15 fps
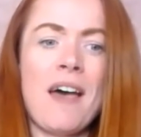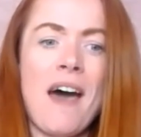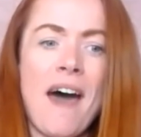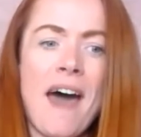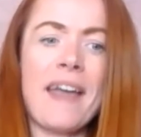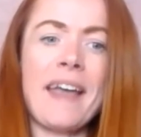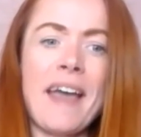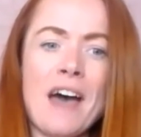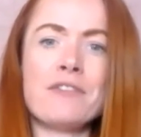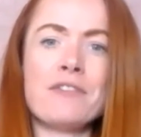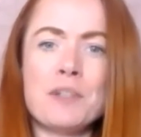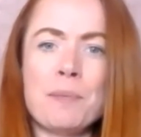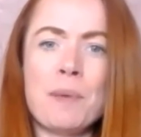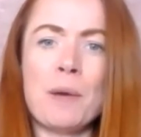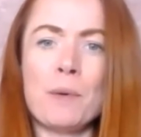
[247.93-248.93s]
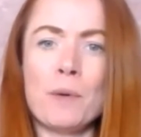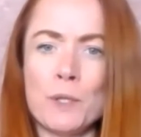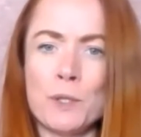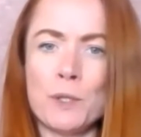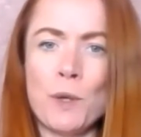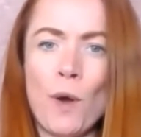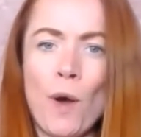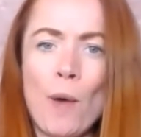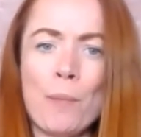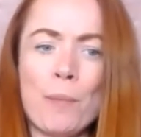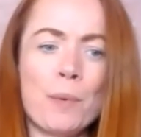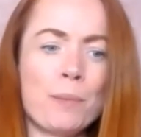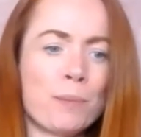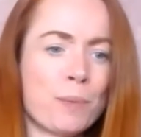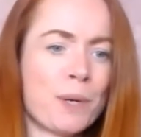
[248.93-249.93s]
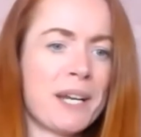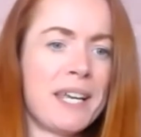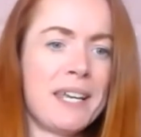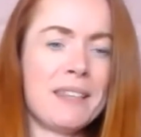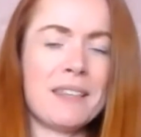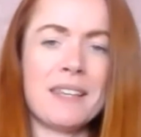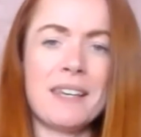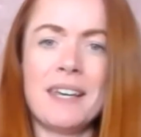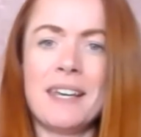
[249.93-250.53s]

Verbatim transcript: I have to be able to stop, breathe,